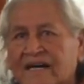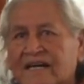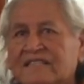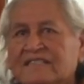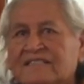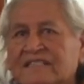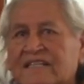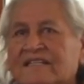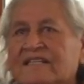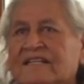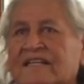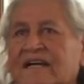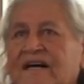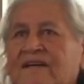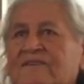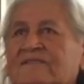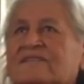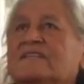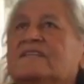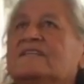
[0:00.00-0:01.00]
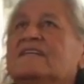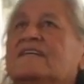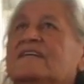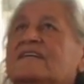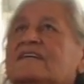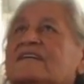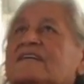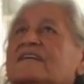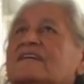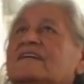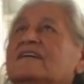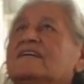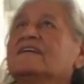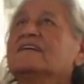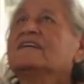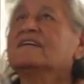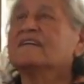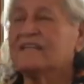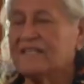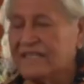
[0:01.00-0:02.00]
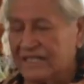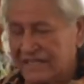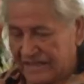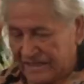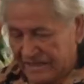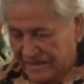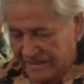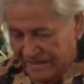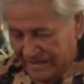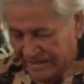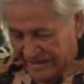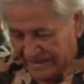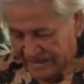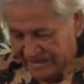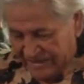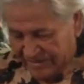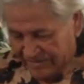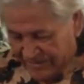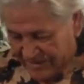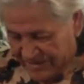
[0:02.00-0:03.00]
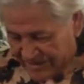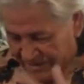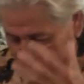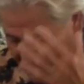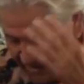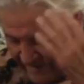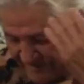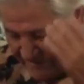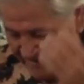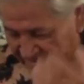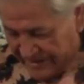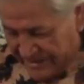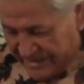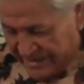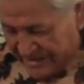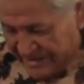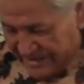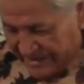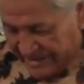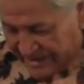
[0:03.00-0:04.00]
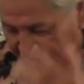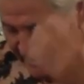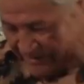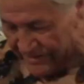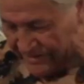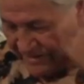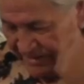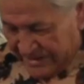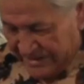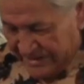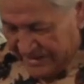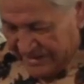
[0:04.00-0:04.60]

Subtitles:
I sit down. I cleanse myself really good.